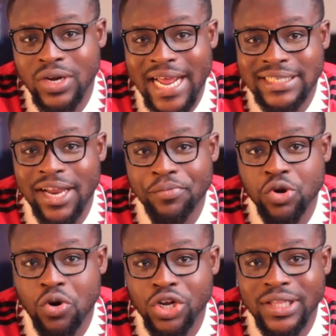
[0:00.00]
Guys, let me
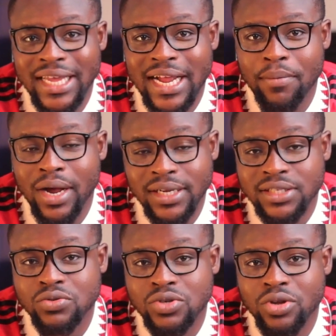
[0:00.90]
know what you think about
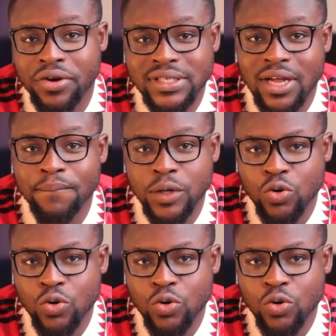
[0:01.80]
these two stories down